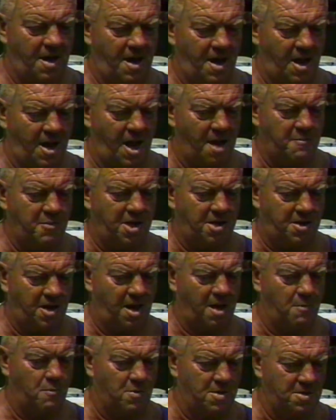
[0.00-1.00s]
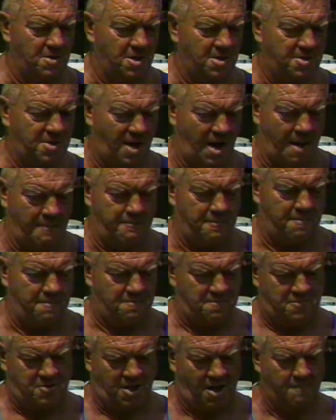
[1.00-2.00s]
and I became in the top
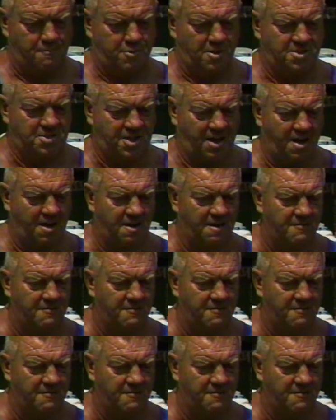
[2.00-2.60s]
10%